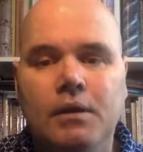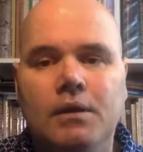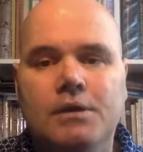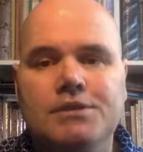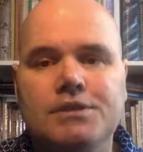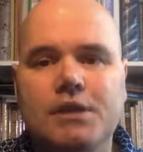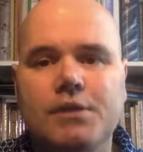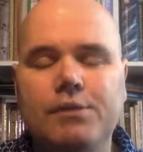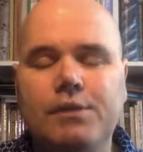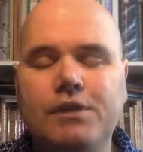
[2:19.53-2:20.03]

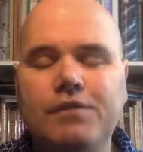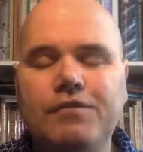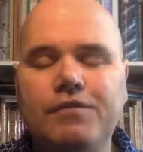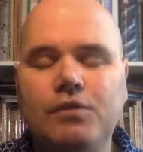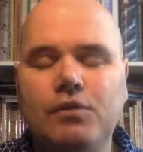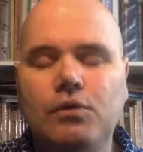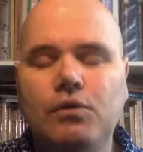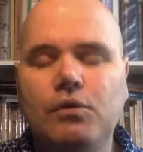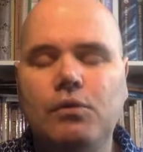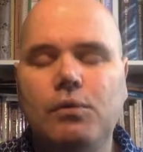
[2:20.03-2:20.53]
So if
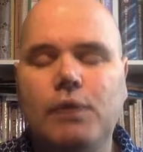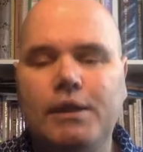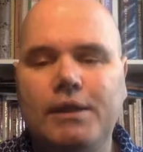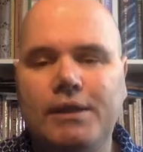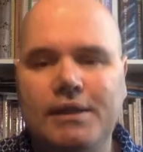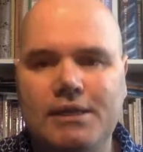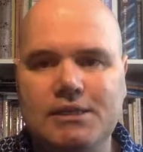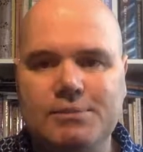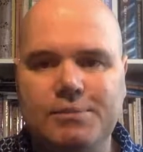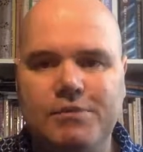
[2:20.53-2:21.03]
you're one of
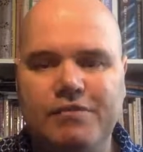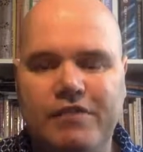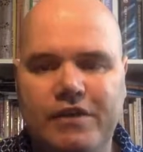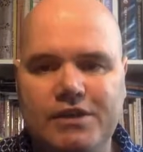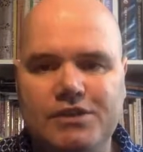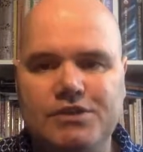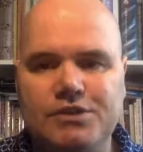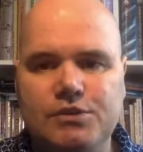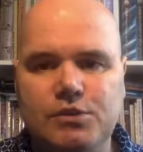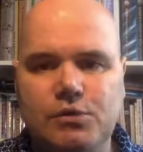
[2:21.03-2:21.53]
these
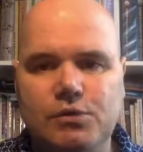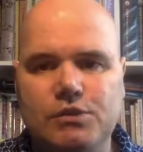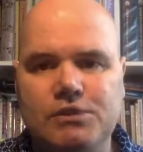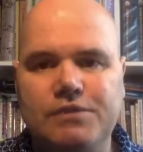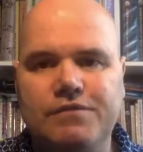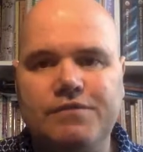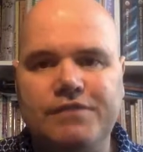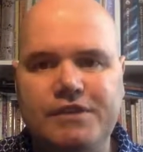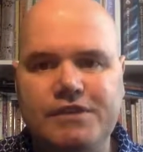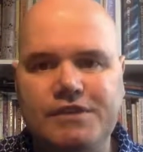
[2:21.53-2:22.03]
professionals,
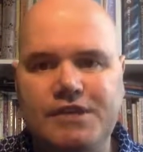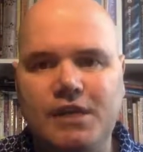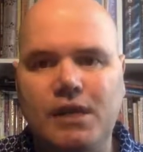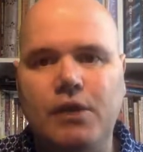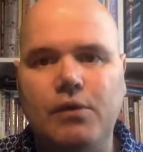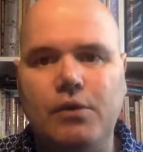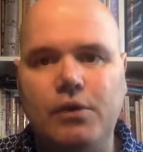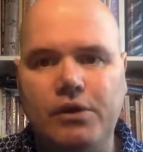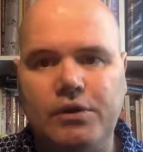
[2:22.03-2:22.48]
a physio,